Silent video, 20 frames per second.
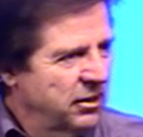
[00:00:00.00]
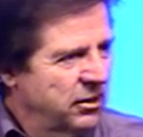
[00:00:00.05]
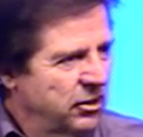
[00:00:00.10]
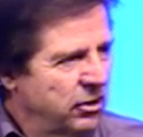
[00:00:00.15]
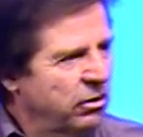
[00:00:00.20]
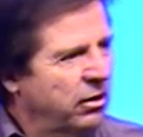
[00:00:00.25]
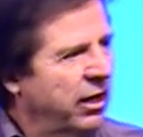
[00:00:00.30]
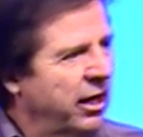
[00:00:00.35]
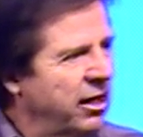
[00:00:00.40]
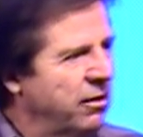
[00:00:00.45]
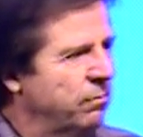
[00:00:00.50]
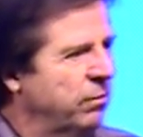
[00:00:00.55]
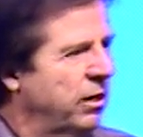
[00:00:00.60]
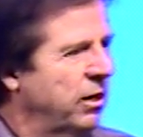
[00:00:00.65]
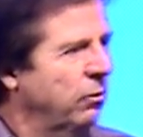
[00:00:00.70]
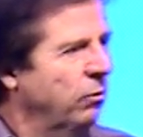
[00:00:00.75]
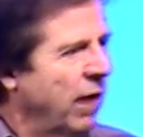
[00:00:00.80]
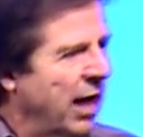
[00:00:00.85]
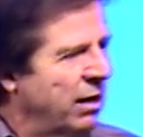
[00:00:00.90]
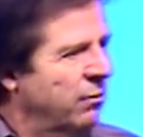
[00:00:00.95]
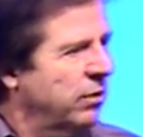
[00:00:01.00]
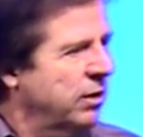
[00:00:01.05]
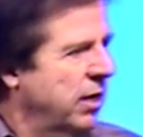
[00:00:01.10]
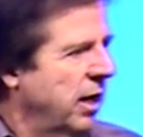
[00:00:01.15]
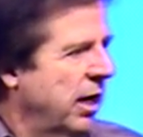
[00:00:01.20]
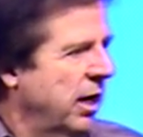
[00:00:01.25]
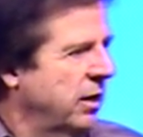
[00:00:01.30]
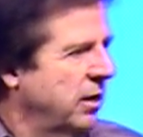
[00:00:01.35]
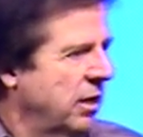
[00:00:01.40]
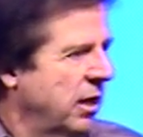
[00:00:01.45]
You can't be right with
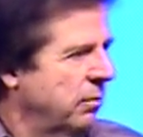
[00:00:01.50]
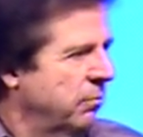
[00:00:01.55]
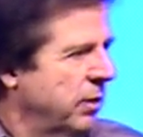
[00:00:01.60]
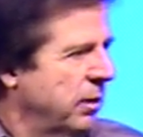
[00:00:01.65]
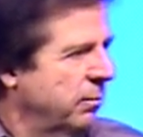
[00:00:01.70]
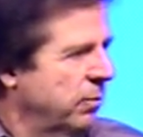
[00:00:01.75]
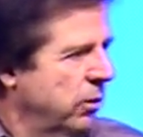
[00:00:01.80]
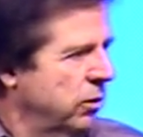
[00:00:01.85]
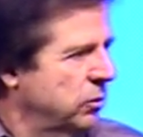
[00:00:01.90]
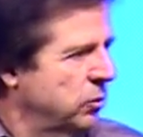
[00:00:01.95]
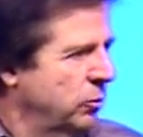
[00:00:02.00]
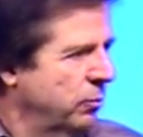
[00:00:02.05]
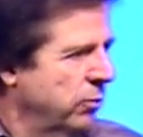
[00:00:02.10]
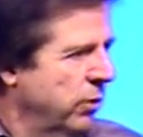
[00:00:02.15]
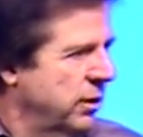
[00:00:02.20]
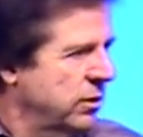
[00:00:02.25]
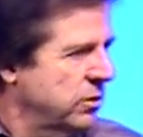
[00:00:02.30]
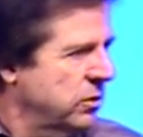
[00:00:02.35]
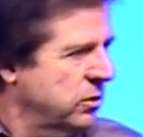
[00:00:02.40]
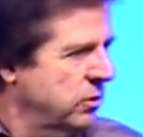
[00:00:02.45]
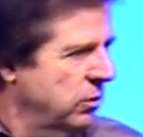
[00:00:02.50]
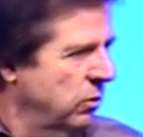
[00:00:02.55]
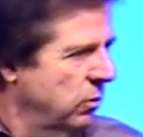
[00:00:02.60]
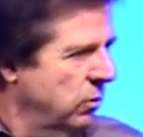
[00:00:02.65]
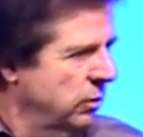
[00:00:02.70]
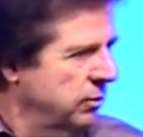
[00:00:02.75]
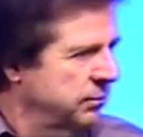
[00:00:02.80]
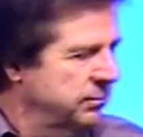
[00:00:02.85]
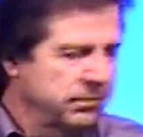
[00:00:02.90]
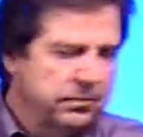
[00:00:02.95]
God and not be a person who praises the
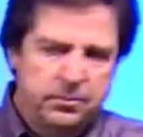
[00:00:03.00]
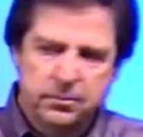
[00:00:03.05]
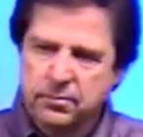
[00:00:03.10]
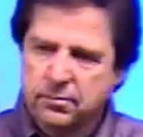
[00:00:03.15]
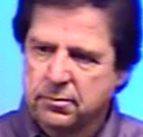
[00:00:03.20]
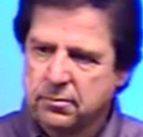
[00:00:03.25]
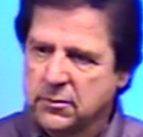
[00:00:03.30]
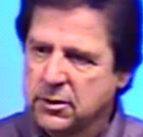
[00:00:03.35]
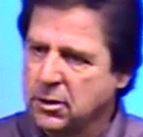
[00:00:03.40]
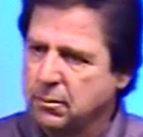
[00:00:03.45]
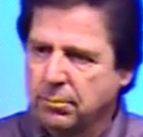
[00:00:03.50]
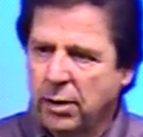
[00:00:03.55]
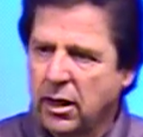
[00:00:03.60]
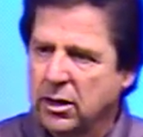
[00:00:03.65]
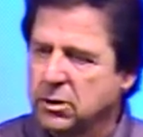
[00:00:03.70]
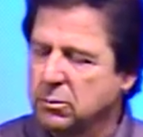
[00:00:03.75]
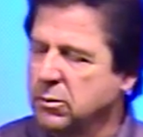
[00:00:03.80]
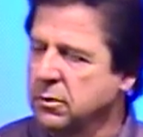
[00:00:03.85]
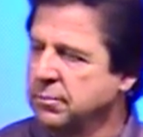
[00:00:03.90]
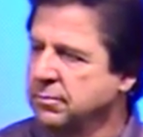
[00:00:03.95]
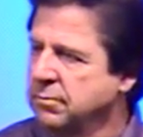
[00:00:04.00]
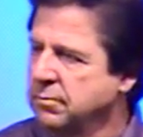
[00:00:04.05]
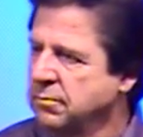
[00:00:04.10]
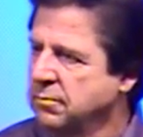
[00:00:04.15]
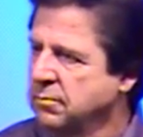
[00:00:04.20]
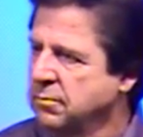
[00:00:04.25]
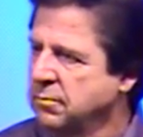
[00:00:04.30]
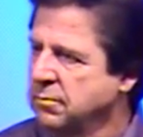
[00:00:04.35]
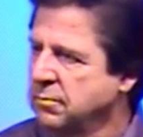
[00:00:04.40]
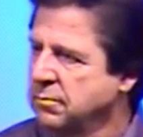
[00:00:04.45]
Lord. It's impossible.
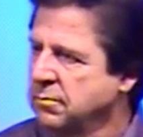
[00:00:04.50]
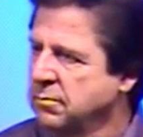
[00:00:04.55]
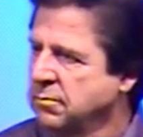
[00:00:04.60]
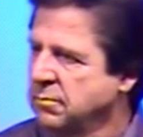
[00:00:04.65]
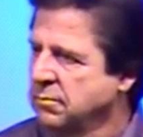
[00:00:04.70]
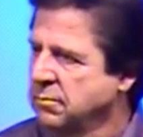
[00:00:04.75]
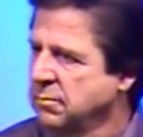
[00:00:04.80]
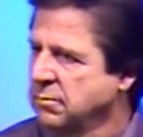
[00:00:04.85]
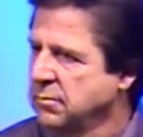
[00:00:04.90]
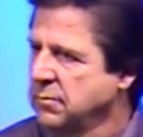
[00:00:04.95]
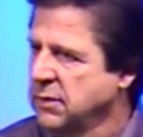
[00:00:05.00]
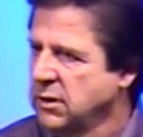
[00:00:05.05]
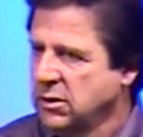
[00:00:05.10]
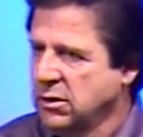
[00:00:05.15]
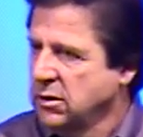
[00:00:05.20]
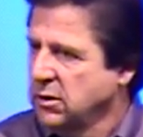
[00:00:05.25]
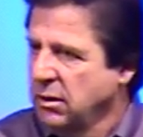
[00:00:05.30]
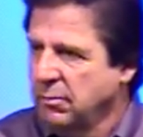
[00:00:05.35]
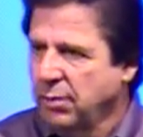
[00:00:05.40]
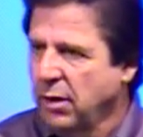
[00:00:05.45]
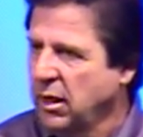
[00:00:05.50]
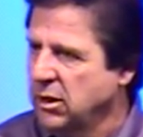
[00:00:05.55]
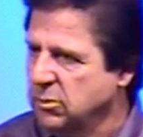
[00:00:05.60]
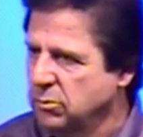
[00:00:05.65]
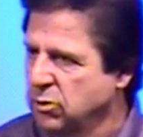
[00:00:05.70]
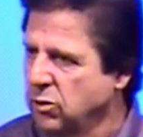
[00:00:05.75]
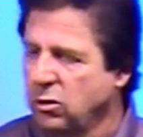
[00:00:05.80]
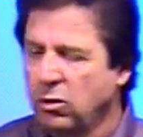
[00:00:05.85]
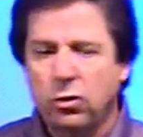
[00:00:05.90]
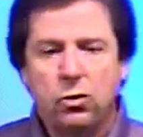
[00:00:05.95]
It's just
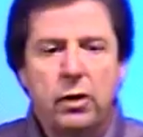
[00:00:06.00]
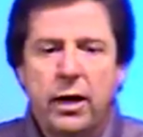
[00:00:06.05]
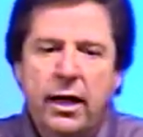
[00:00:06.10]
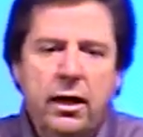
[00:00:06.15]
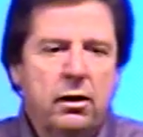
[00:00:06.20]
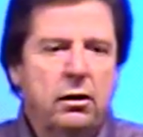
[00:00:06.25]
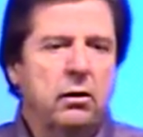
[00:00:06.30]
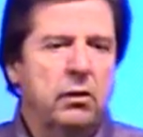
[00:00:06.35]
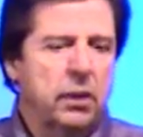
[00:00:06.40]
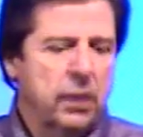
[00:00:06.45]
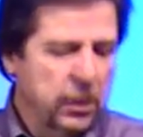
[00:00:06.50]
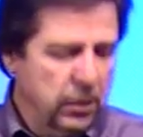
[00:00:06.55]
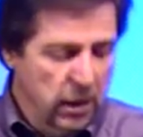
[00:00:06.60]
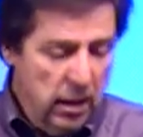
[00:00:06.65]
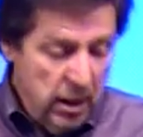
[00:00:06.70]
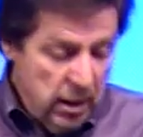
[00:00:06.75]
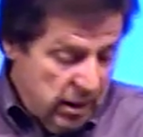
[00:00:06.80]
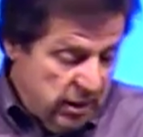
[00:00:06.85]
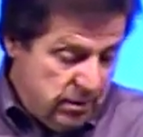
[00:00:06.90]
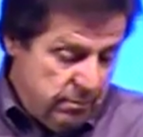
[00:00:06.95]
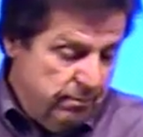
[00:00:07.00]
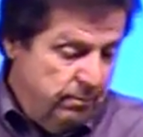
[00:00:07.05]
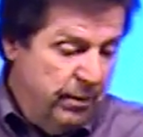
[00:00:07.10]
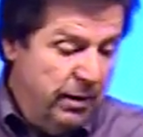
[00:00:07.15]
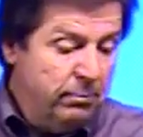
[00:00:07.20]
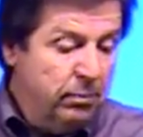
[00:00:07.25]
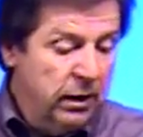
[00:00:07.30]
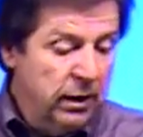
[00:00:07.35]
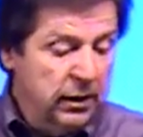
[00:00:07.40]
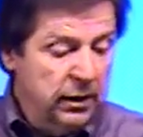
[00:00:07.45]
impossible. You, you can't do it. It's, it's,
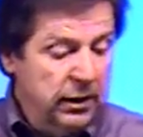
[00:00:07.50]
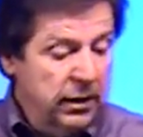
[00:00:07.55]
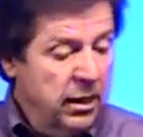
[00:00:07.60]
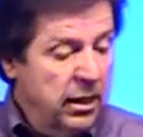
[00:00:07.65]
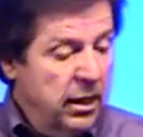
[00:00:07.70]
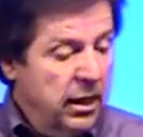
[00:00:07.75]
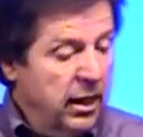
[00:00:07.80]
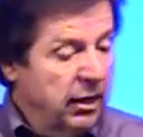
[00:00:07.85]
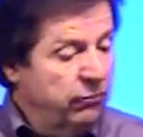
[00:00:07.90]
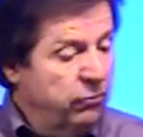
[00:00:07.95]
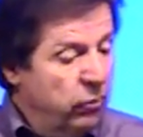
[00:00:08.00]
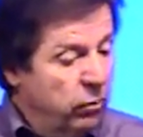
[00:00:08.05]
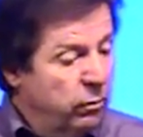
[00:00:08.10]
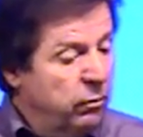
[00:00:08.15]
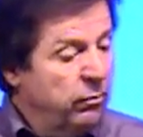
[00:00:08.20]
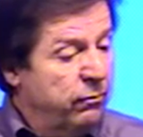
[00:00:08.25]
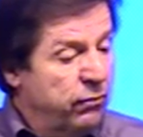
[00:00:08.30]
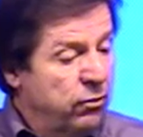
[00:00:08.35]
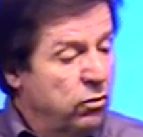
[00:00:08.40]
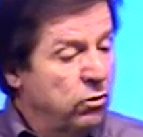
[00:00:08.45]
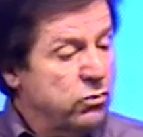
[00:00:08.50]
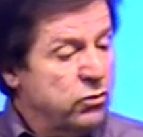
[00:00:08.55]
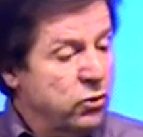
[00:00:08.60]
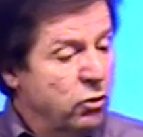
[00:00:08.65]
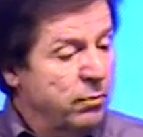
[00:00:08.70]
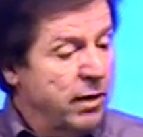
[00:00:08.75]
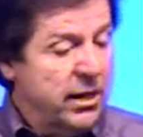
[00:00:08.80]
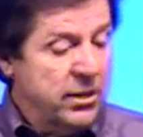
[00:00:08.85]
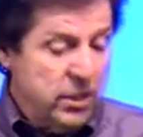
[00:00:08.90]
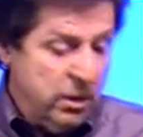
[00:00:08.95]
biblically, if you refuse to
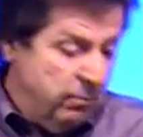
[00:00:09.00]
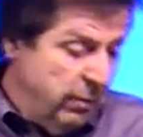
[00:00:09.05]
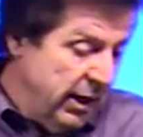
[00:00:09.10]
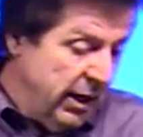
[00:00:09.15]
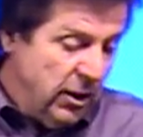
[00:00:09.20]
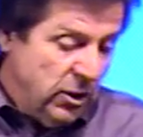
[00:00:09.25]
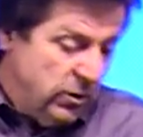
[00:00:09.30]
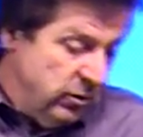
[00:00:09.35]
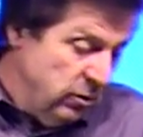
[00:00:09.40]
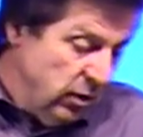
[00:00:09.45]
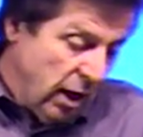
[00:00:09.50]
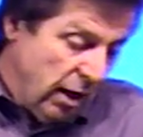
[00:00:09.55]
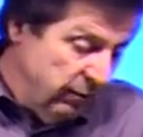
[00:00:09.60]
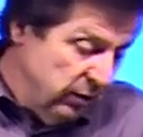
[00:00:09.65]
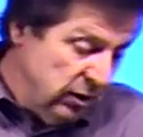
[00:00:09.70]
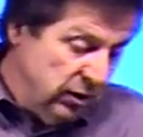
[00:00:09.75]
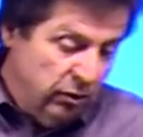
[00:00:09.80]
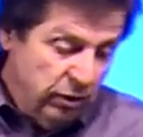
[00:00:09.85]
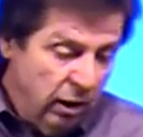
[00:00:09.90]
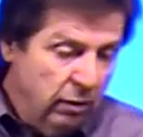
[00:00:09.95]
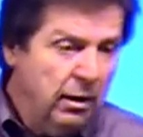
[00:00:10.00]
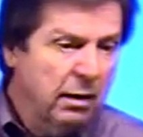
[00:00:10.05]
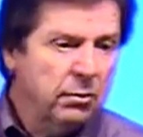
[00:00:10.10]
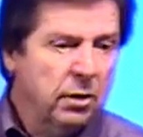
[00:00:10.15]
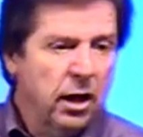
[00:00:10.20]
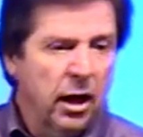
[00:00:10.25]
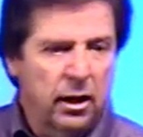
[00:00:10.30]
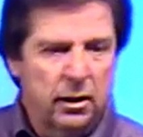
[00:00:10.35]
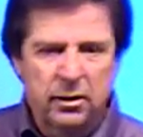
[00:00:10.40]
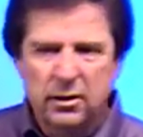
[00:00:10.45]
obey his commands, then obviously you're not right with
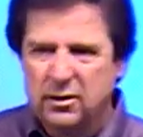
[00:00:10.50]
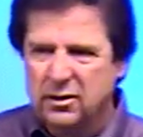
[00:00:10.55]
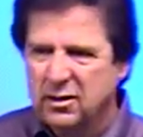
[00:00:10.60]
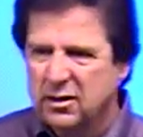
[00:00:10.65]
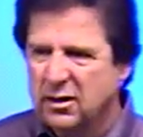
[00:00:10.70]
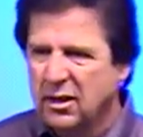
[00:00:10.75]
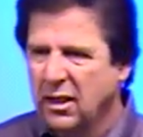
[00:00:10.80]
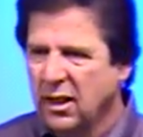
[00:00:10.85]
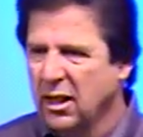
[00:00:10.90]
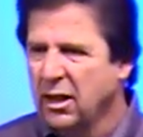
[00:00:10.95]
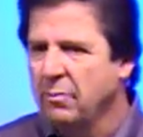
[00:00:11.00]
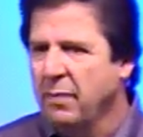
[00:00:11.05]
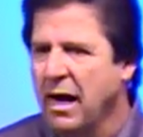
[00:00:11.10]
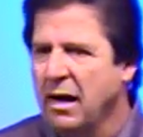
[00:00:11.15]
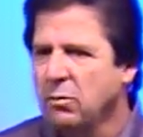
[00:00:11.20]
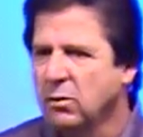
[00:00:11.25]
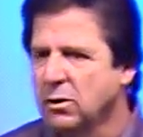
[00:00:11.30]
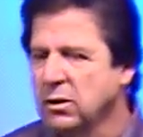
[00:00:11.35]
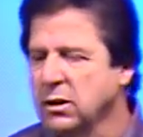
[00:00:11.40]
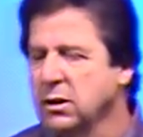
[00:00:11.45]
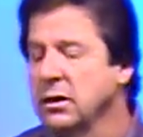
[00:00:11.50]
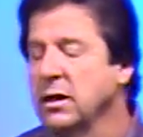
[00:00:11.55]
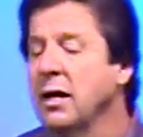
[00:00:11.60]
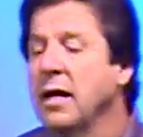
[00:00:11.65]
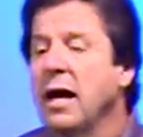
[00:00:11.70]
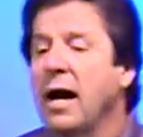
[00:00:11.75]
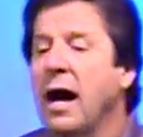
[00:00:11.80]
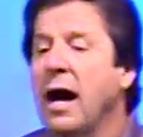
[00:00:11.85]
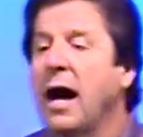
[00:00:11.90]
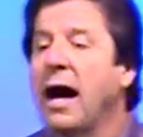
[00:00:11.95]
God. And the Bible says,
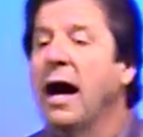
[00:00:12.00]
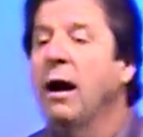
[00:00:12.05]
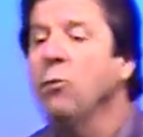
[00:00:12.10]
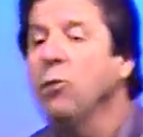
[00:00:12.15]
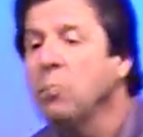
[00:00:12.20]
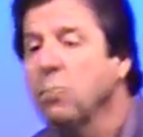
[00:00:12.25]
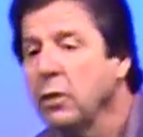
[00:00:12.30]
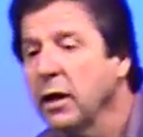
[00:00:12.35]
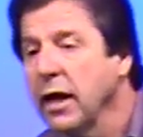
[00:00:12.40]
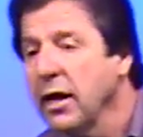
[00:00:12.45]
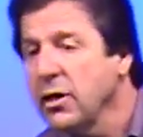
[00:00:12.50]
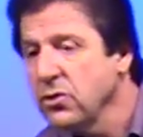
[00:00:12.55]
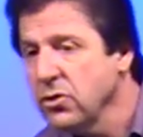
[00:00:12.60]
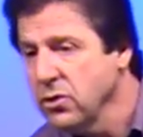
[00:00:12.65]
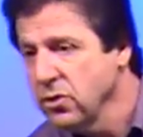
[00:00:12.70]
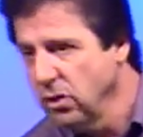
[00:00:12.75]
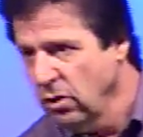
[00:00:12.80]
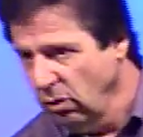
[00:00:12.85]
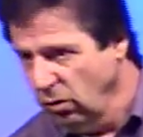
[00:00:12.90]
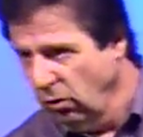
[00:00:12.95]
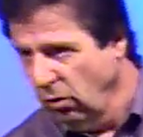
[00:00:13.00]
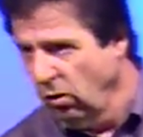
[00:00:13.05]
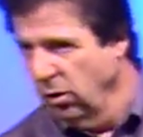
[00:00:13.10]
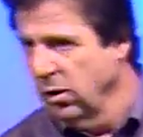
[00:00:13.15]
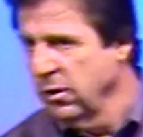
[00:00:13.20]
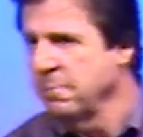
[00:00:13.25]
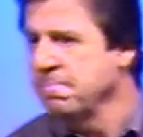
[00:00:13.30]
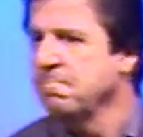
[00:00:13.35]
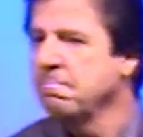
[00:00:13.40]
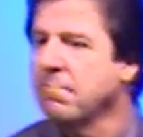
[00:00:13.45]
I will bless the
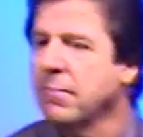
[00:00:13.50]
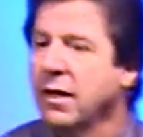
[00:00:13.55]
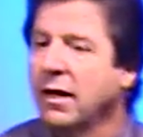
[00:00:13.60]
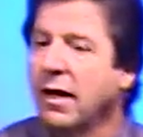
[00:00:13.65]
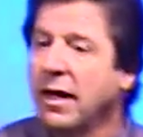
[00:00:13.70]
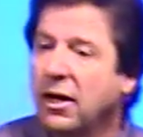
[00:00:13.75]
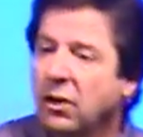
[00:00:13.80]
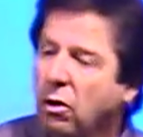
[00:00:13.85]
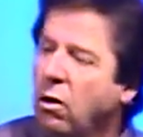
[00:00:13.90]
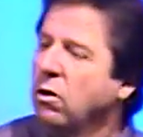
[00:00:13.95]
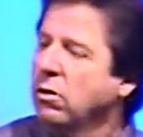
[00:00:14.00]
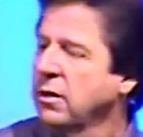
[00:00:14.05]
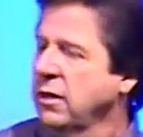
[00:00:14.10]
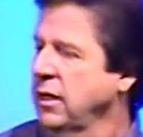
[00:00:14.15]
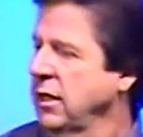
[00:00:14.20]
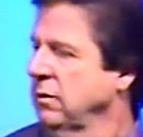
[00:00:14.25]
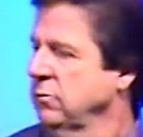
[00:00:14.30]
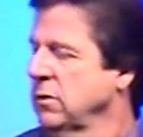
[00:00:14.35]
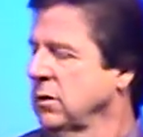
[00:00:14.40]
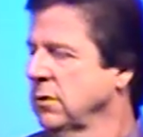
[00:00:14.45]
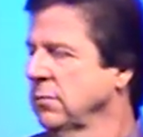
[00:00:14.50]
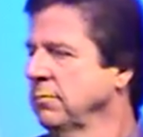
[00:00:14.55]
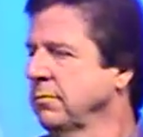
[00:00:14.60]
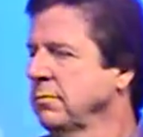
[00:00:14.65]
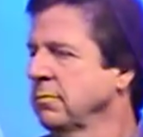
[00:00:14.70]
Lord at all times.